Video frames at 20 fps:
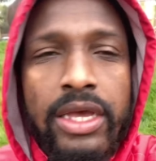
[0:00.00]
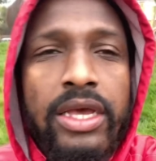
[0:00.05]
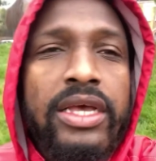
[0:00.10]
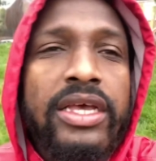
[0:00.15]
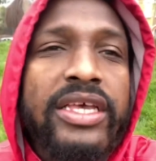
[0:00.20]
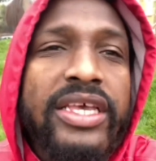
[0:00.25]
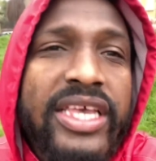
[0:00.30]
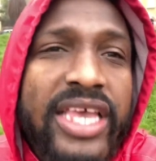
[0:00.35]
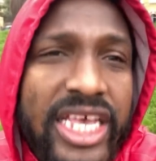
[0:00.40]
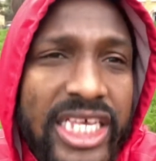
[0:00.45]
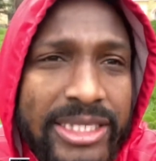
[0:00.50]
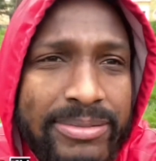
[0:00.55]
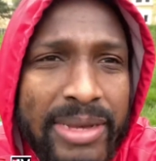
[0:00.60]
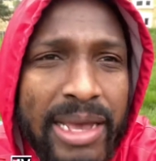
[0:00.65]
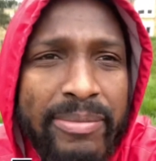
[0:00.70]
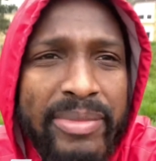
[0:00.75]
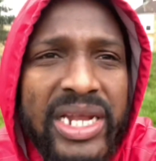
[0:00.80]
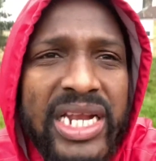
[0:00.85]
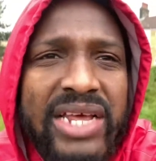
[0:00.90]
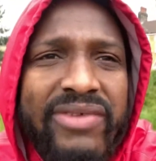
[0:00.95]
Yes,
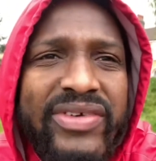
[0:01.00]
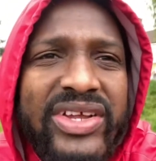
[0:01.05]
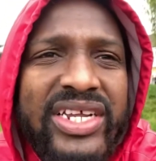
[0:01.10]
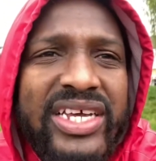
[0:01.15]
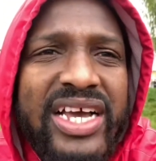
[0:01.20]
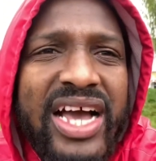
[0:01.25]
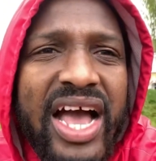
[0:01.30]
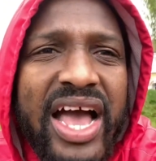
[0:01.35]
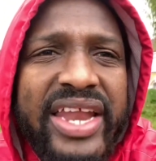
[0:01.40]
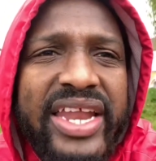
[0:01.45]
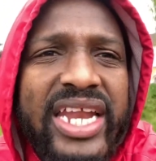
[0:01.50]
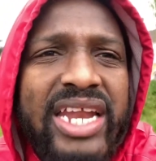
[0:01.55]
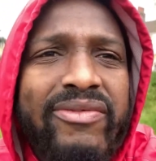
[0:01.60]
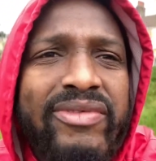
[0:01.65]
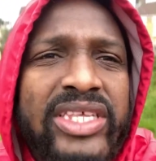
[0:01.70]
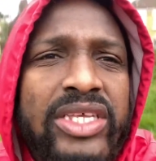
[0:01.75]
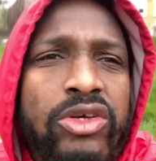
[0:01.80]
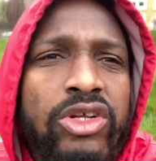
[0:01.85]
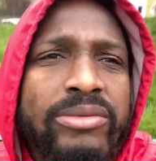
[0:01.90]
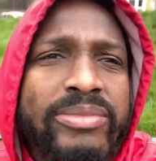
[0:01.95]
man, believe in God and
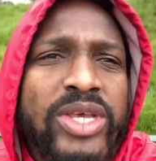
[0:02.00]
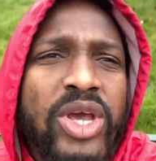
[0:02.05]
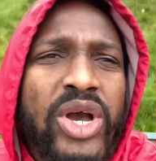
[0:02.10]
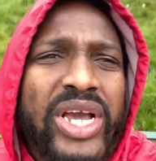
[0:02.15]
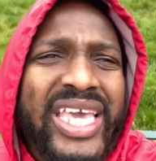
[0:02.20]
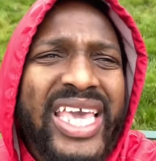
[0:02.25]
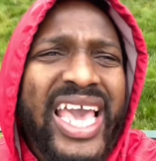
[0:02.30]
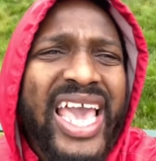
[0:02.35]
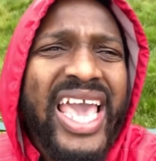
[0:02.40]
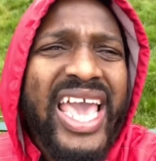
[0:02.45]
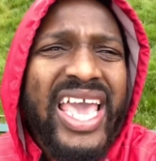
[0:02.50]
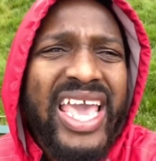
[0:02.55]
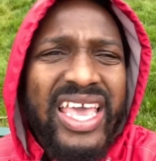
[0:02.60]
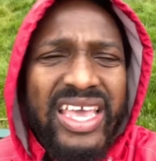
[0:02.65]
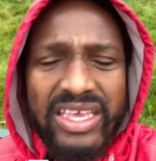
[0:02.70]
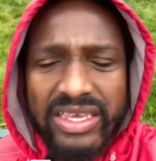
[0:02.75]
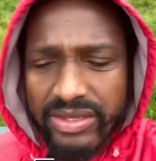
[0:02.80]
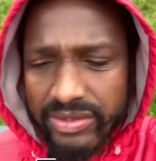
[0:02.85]
everything will be okay.